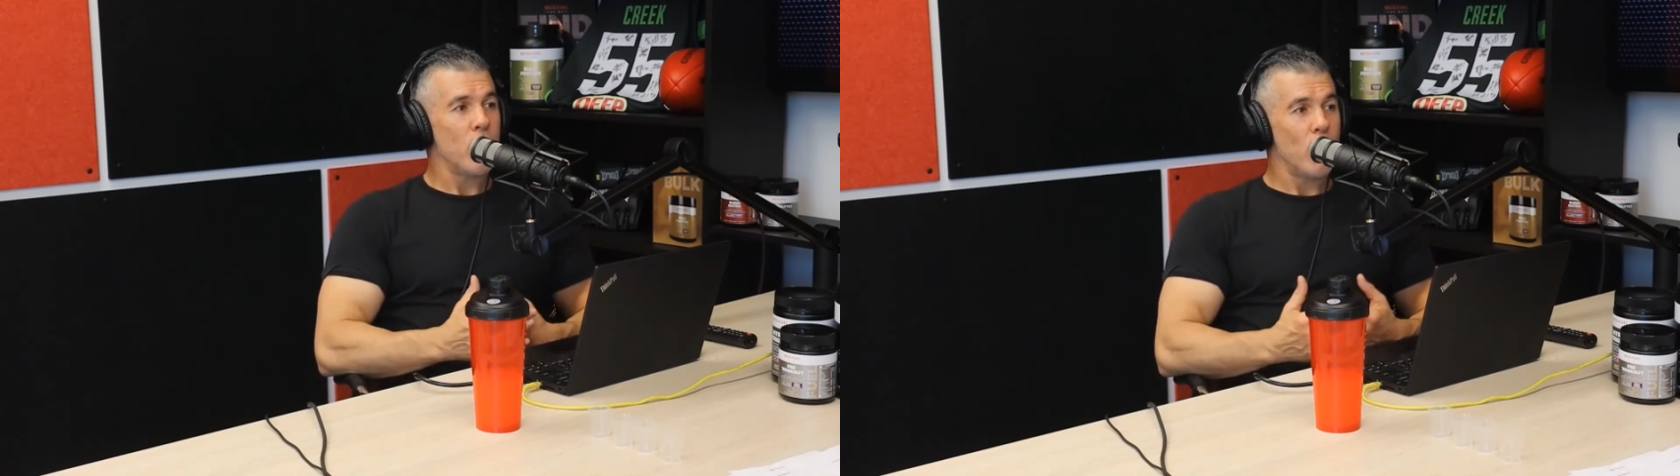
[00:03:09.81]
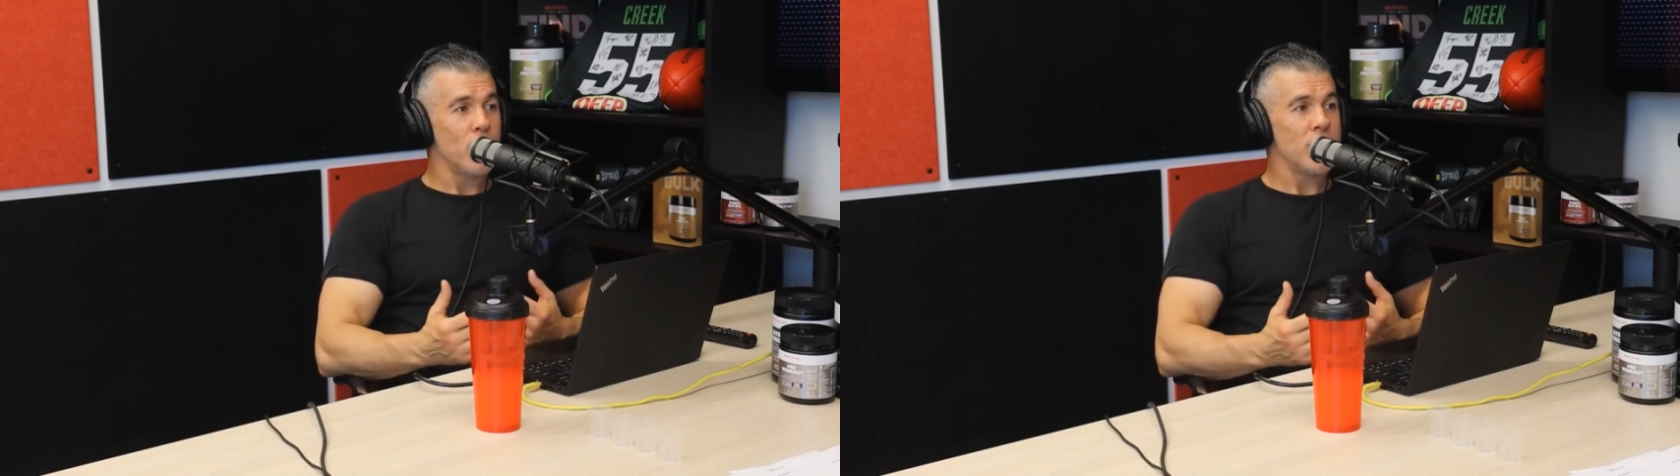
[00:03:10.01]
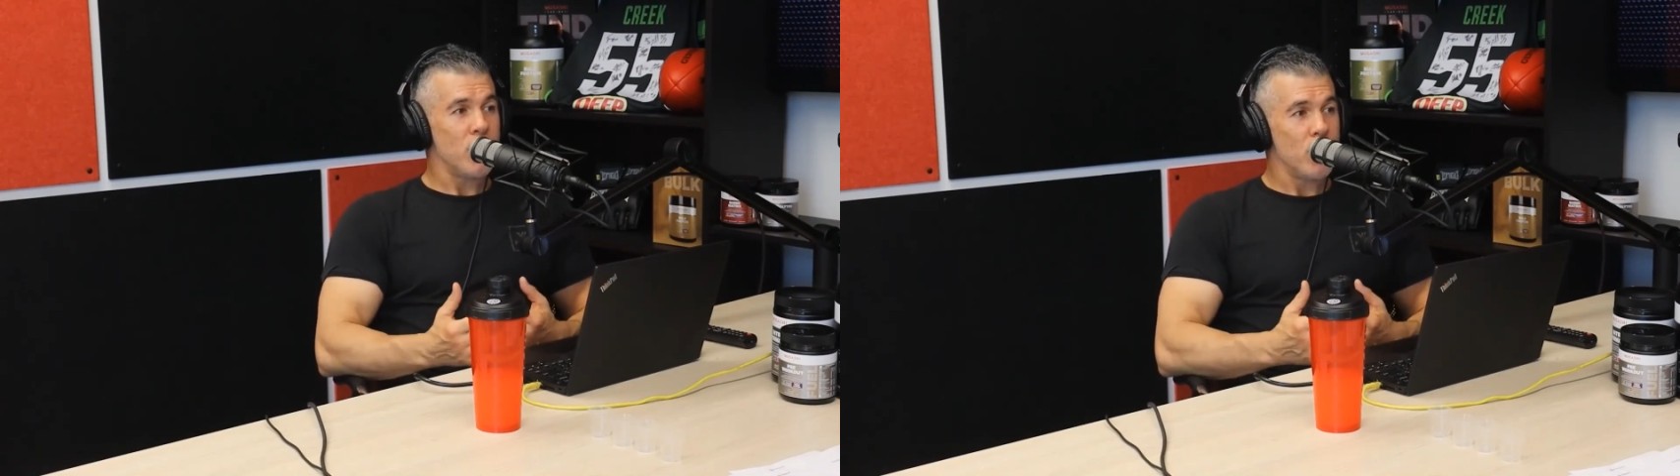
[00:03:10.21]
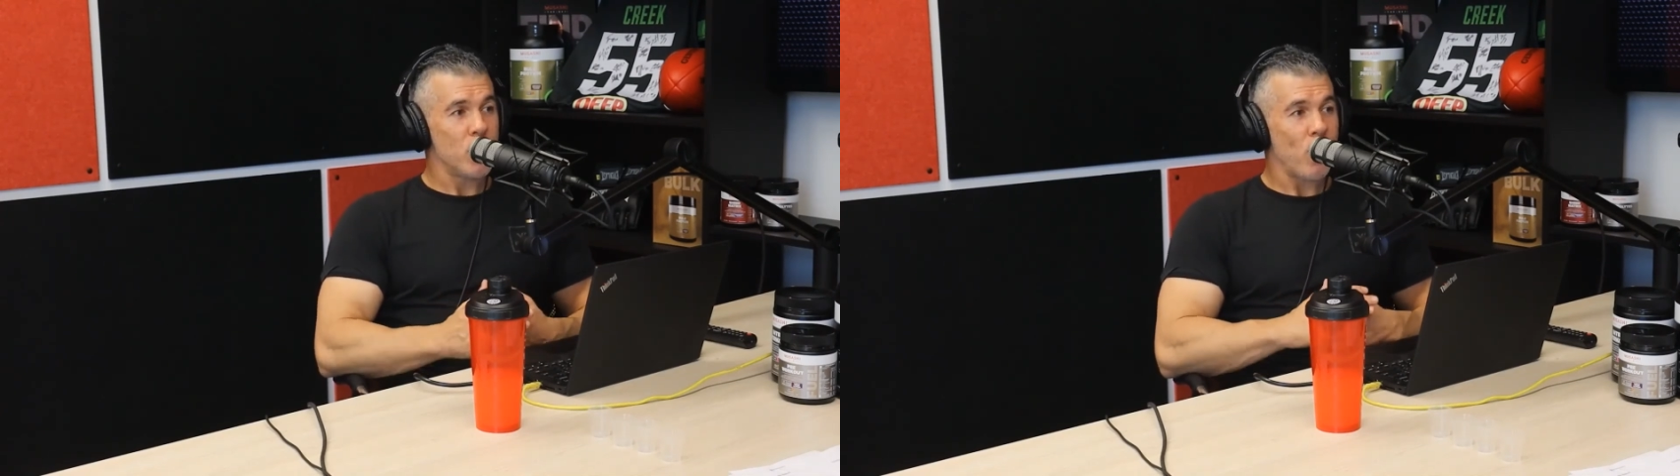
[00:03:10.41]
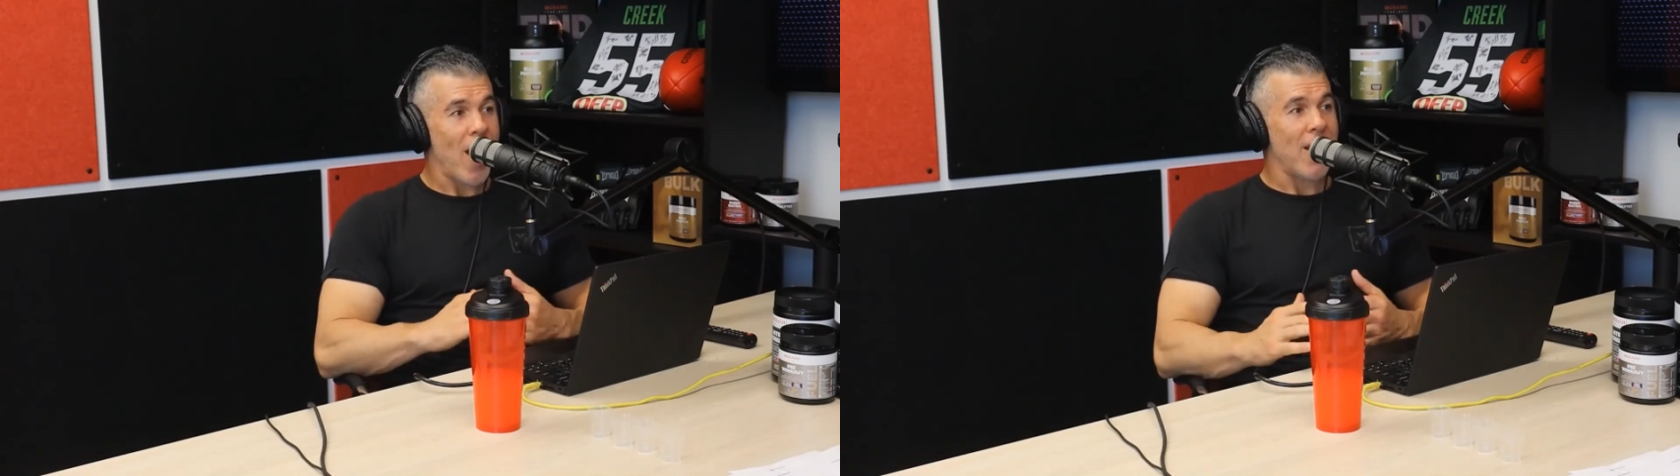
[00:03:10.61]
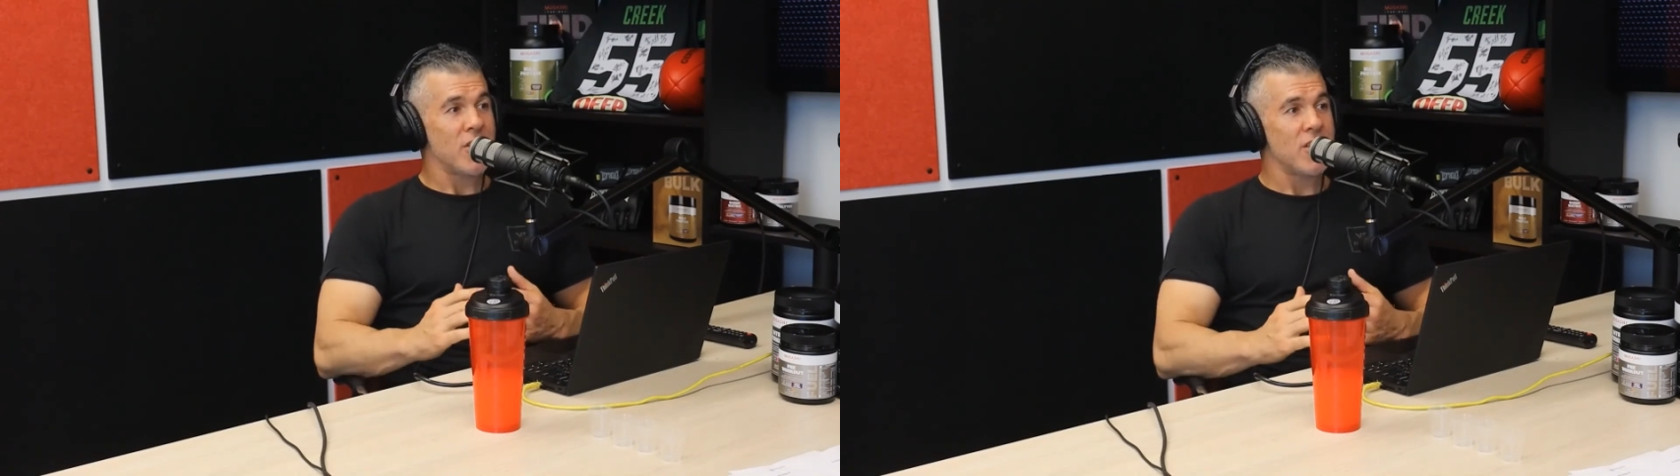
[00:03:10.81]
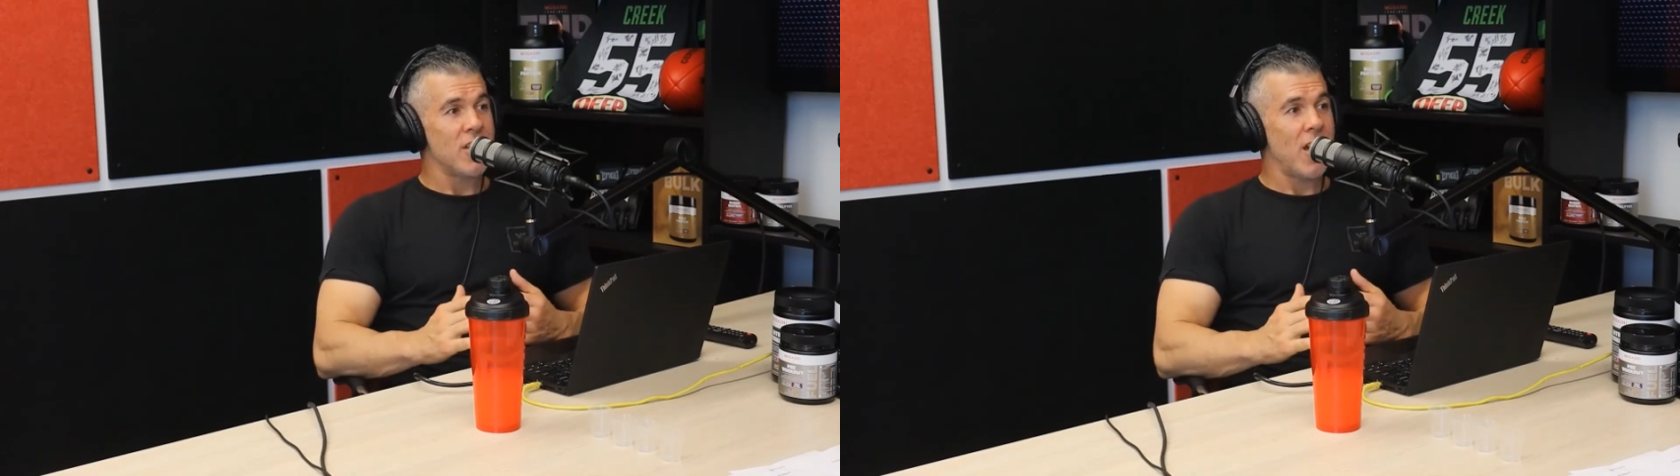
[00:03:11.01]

cause a huge crash